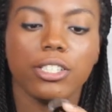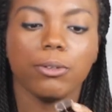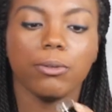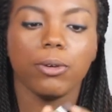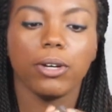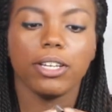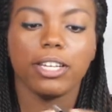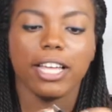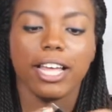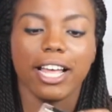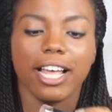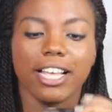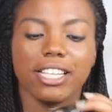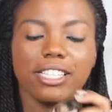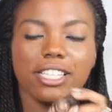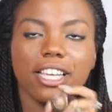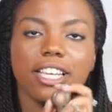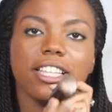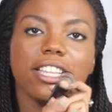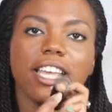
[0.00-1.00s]
And it's the one that
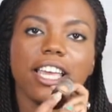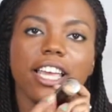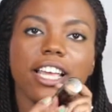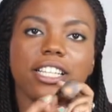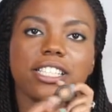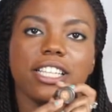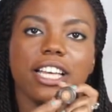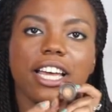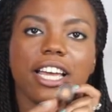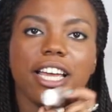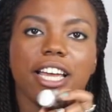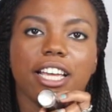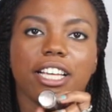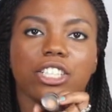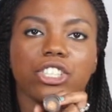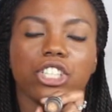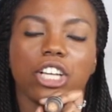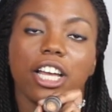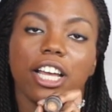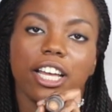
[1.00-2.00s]
has like the
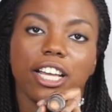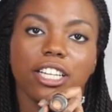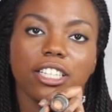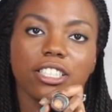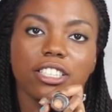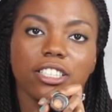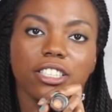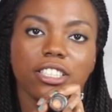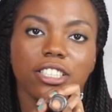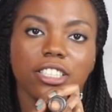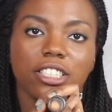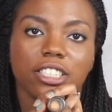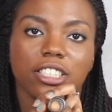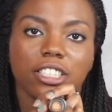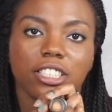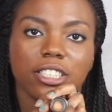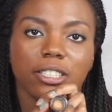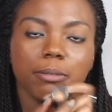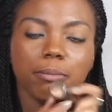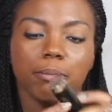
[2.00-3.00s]
anti-shine
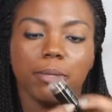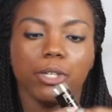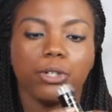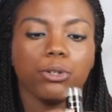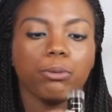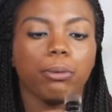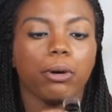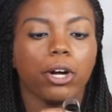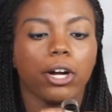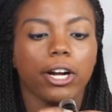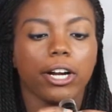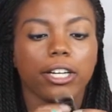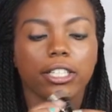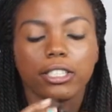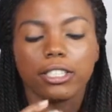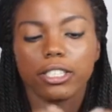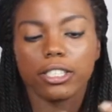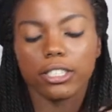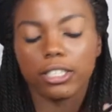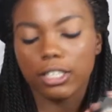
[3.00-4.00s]
middle
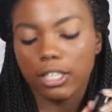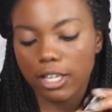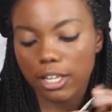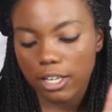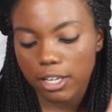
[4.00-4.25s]
part.